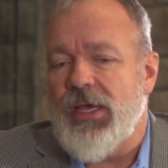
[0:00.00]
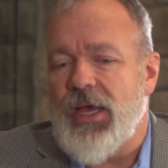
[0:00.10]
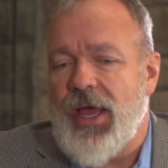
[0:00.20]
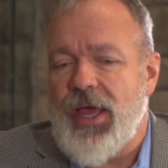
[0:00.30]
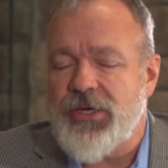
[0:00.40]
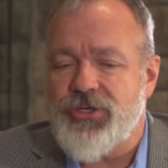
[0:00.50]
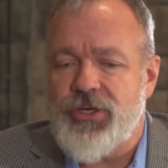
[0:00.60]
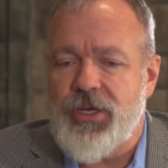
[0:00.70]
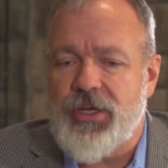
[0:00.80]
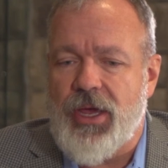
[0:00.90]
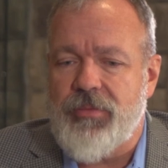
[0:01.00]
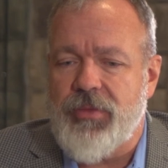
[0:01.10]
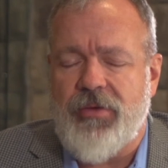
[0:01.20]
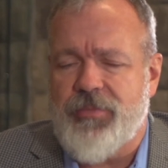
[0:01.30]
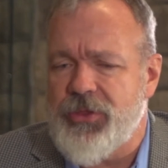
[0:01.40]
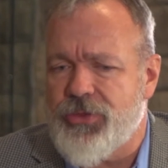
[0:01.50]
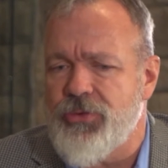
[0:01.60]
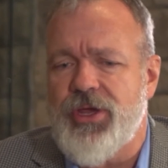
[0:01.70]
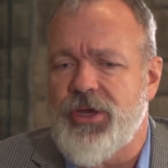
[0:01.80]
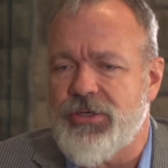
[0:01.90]
I've been
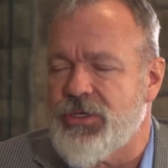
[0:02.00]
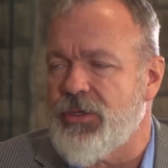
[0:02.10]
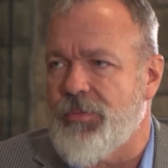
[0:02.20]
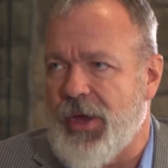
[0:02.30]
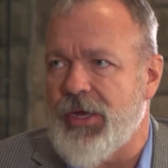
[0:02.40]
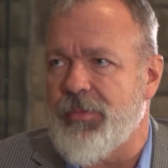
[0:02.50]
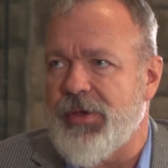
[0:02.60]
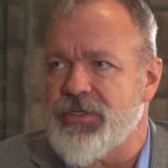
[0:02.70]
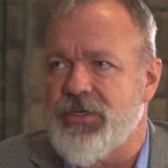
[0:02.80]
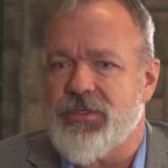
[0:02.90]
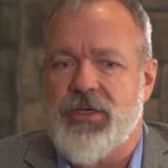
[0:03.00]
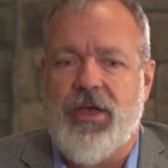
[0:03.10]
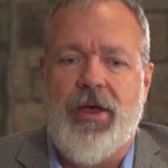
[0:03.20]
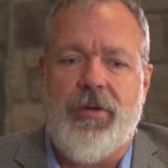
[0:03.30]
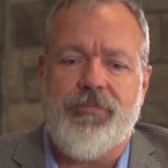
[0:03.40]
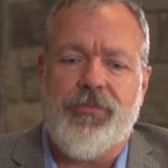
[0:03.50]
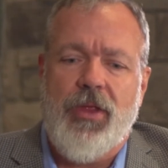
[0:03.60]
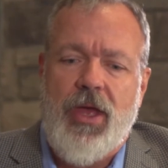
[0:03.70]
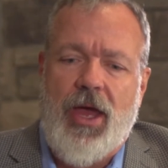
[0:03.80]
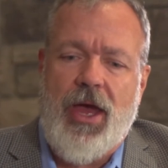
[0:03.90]
30 years in the mining business.
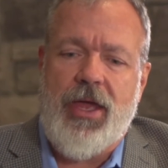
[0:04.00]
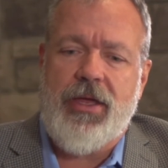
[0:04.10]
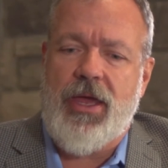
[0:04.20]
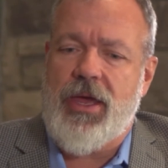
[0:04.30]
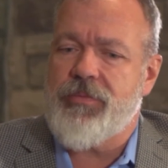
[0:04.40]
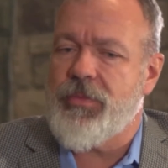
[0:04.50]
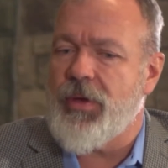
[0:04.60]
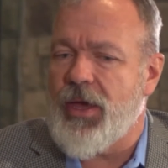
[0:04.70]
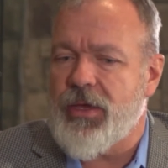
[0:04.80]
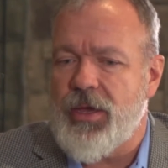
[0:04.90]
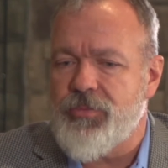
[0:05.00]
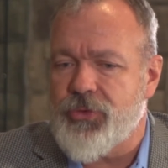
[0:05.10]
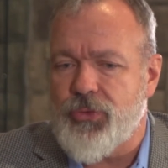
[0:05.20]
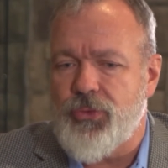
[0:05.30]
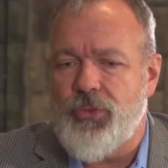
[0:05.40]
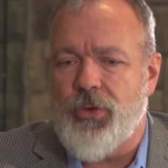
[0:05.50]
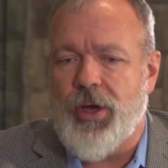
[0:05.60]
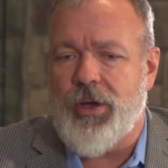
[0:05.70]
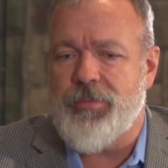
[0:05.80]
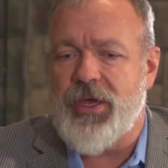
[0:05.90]
I came
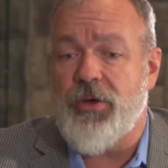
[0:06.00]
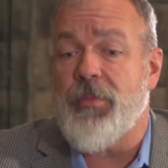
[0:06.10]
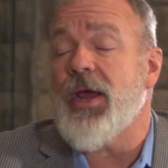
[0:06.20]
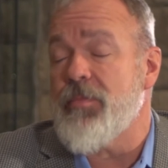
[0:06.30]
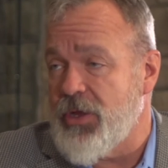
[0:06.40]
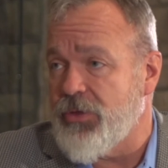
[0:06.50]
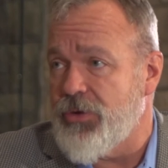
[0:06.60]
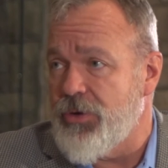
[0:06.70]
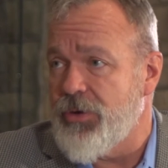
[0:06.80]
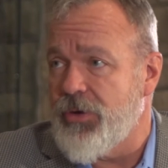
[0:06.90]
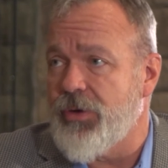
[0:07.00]
through being a mine builder.